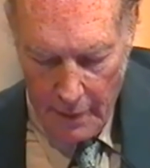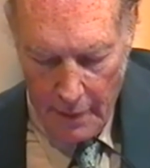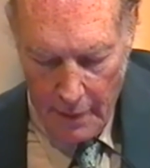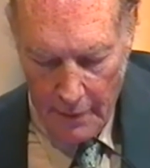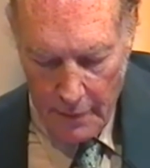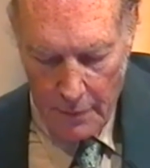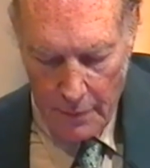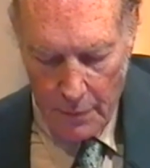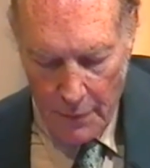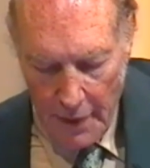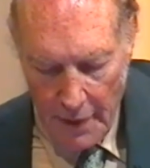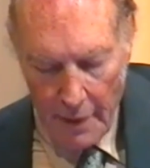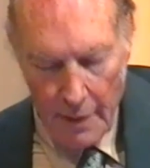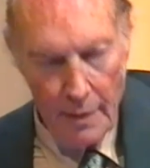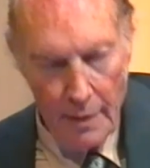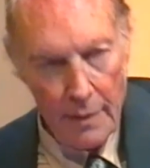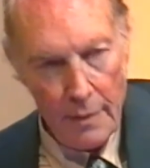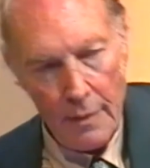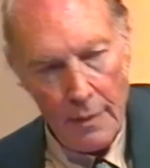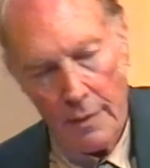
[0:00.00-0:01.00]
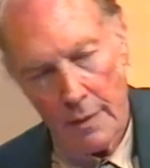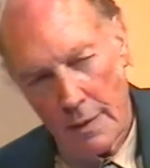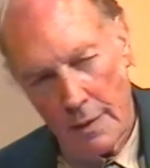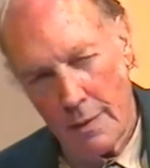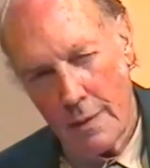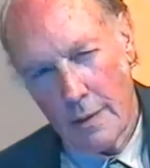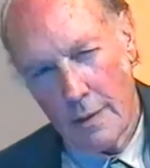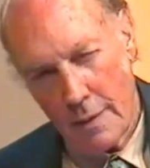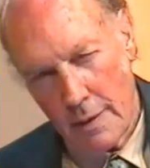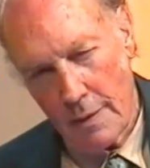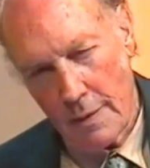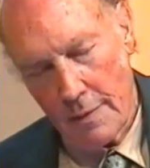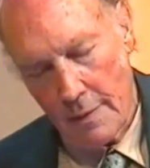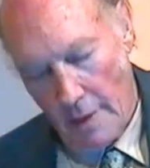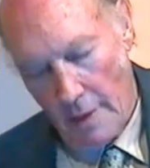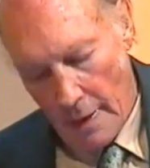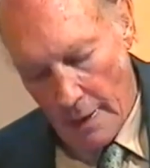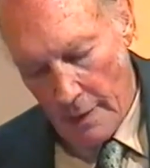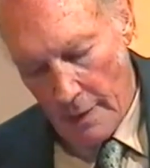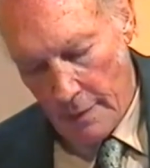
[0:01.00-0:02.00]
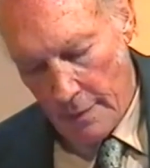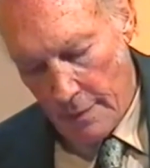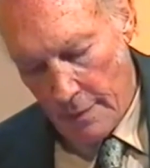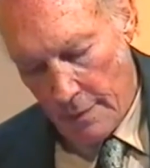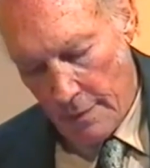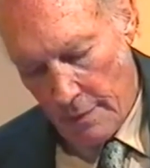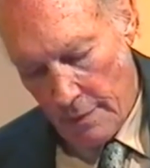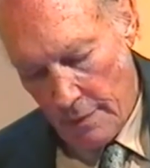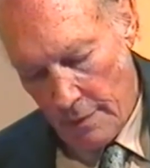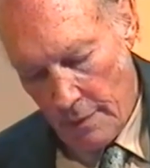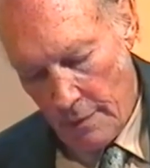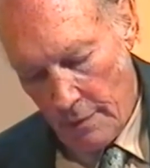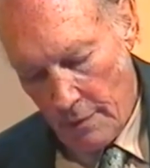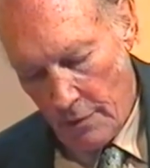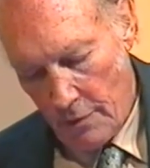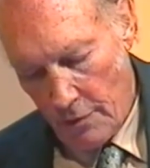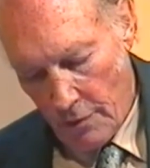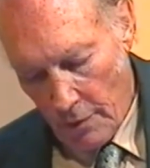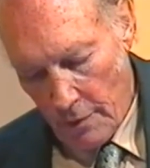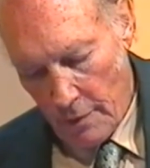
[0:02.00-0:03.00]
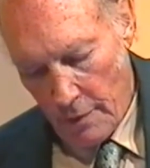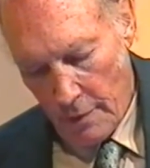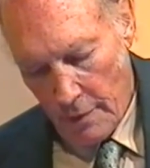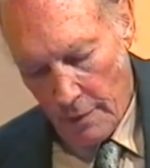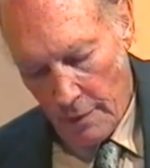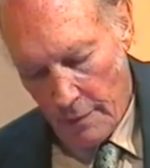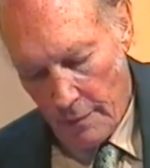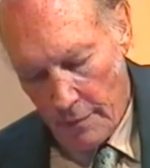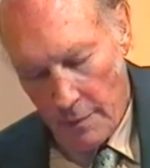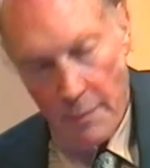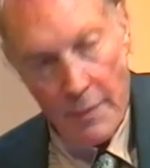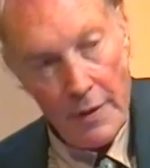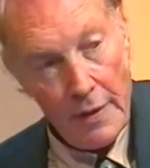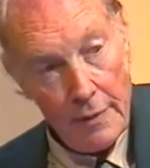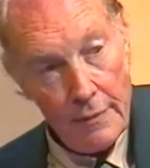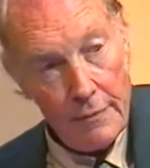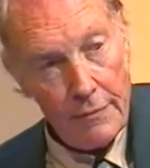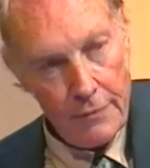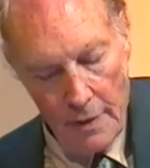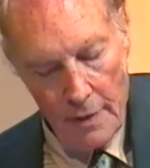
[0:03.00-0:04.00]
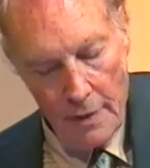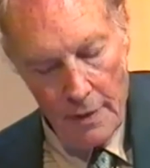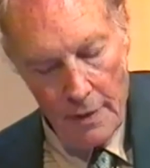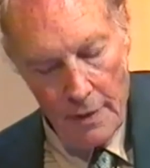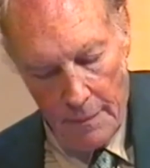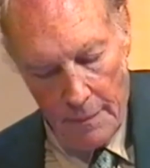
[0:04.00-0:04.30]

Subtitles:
that we, in these islands, should remain free.